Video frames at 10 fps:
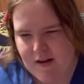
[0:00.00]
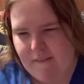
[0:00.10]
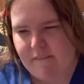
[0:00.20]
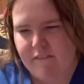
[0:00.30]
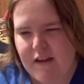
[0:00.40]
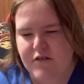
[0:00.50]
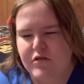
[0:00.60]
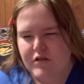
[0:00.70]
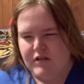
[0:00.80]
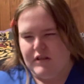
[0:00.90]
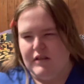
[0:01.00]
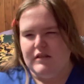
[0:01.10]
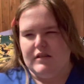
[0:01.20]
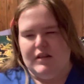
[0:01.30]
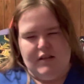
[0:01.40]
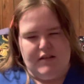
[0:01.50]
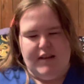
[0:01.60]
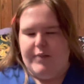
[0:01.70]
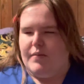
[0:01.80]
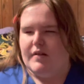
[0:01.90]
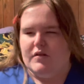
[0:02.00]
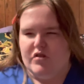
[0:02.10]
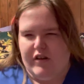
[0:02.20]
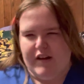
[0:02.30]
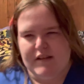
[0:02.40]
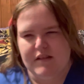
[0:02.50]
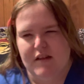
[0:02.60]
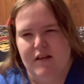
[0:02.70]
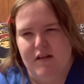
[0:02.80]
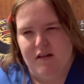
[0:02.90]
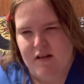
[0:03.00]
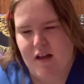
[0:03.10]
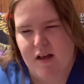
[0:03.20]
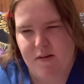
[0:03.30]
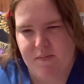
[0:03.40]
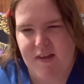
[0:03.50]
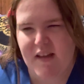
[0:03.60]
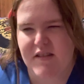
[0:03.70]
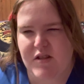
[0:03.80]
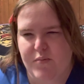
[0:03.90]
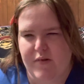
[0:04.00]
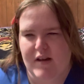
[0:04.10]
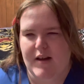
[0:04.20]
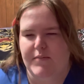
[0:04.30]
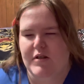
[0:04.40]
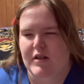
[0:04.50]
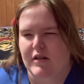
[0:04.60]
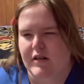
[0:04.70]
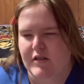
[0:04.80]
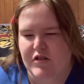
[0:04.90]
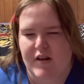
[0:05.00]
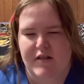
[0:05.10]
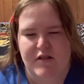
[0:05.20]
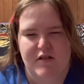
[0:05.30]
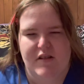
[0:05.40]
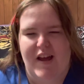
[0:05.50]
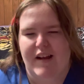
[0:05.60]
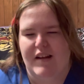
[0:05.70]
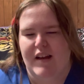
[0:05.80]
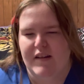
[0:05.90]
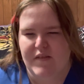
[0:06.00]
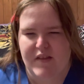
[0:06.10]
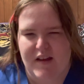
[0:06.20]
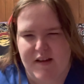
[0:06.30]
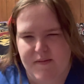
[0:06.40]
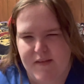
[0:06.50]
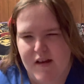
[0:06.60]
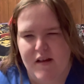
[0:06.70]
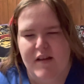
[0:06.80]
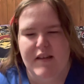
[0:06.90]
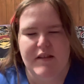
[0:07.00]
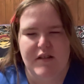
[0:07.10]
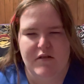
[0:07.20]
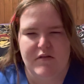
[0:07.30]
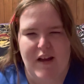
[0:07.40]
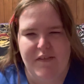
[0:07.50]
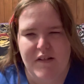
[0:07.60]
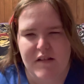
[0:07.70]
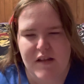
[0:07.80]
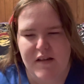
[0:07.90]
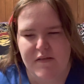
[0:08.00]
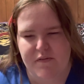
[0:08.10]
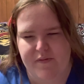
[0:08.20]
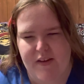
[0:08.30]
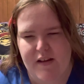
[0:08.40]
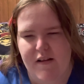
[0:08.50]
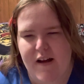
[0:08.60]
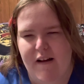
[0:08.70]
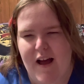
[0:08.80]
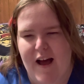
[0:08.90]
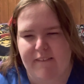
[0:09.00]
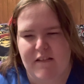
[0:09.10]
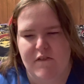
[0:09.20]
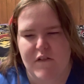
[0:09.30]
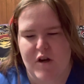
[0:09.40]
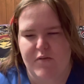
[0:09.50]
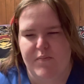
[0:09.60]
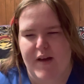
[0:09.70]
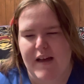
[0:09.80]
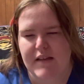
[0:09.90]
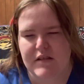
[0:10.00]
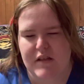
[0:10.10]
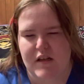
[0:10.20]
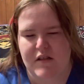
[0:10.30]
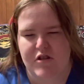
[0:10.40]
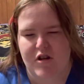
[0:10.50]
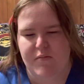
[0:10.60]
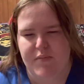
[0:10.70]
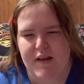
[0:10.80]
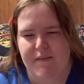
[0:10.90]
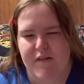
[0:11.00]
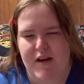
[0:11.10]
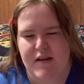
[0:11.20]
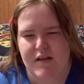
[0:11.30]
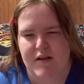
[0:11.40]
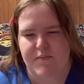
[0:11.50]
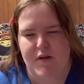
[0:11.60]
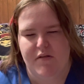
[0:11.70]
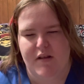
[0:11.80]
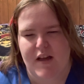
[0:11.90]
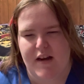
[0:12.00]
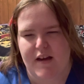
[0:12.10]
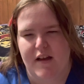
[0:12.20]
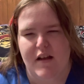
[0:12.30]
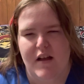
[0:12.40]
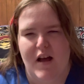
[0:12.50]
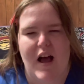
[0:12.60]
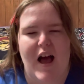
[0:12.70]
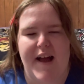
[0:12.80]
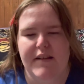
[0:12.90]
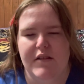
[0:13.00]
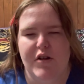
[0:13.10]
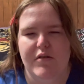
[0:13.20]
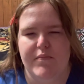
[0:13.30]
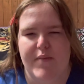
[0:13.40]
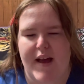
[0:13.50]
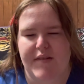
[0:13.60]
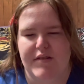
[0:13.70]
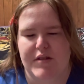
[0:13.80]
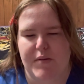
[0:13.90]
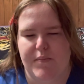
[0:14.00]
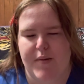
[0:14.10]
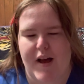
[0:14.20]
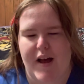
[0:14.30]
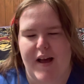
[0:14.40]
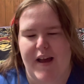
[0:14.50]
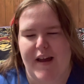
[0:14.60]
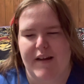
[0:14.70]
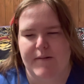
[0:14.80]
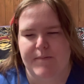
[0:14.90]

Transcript: resources, tips, tricks, things to bring up to your instructor, that kind of thing. So definitely figure out how you learn best and don't be afraid to communicate it. I learn best by